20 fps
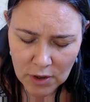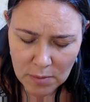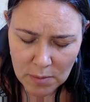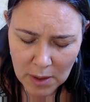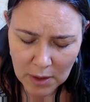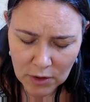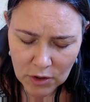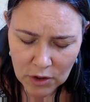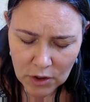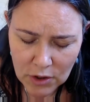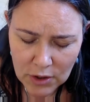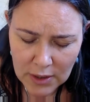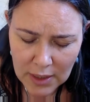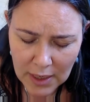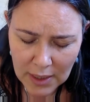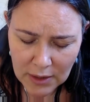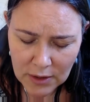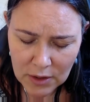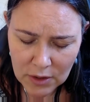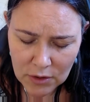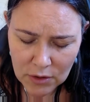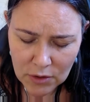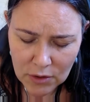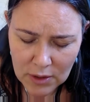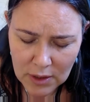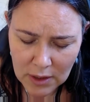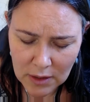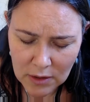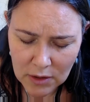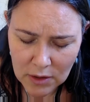much connected to
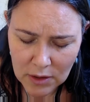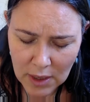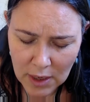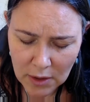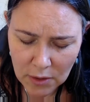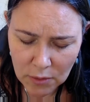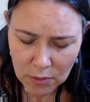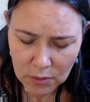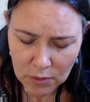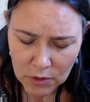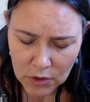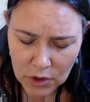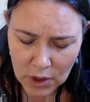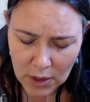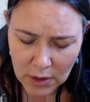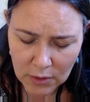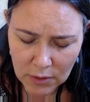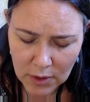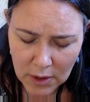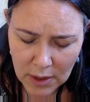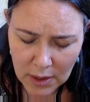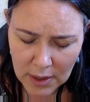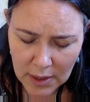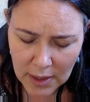that sacral chakra